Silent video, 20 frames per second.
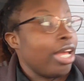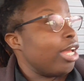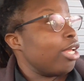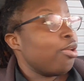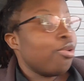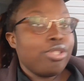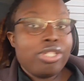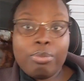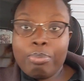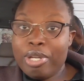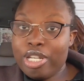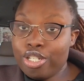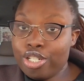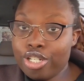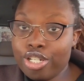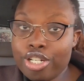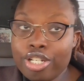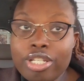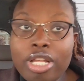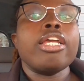and you'll see
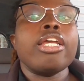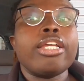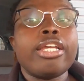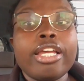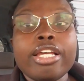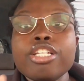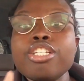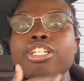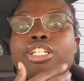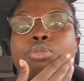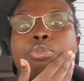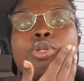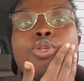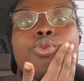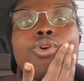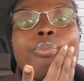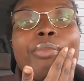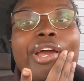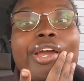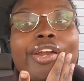pictures yeah she's been
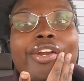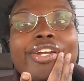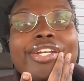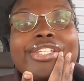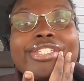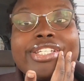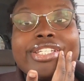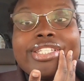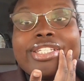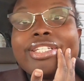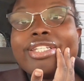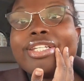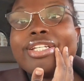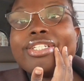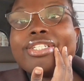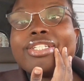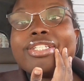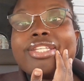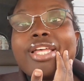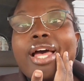doing my hair consistently
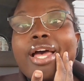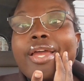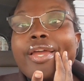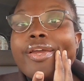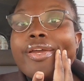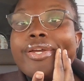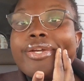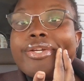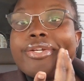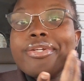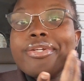since like